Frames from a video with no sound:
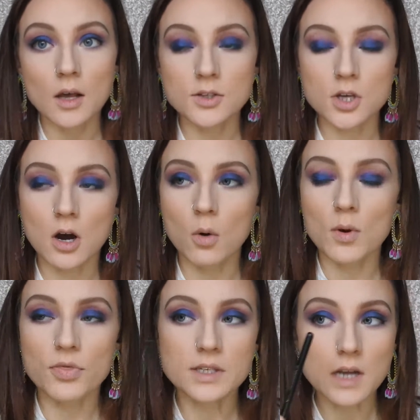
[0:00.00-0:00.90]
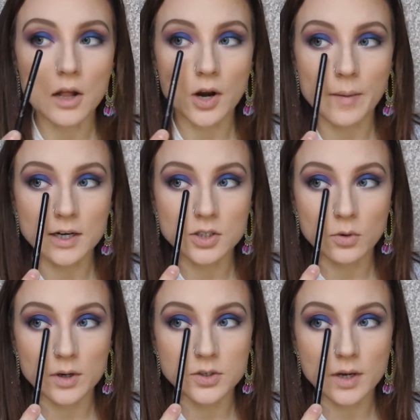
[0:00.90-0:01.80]
So with this color, I'm actually
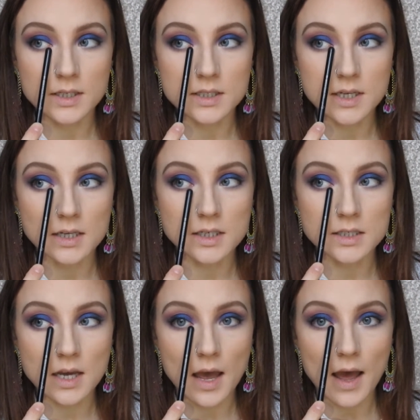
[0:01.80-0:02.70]
going to extend it